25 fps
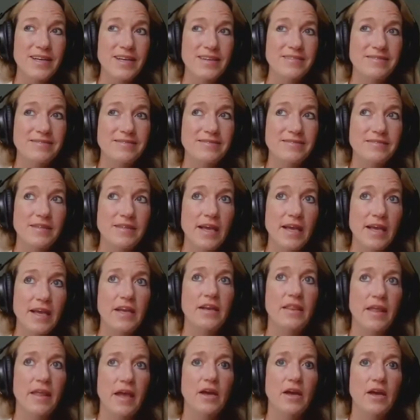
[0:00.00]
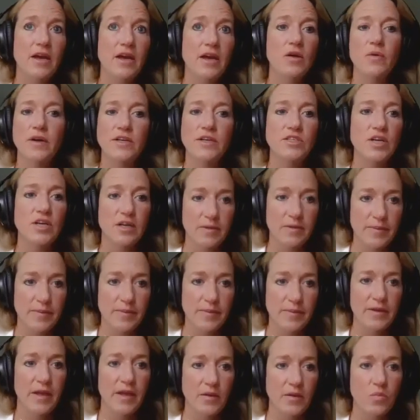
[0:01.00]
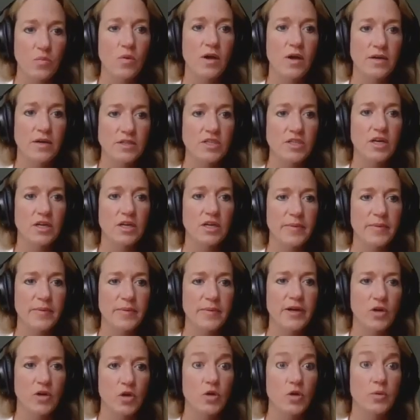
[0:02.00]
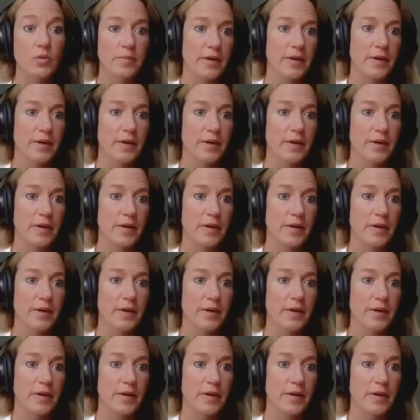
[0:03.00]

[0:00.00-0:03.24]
And they don't want to talk about, they want to talk about hope.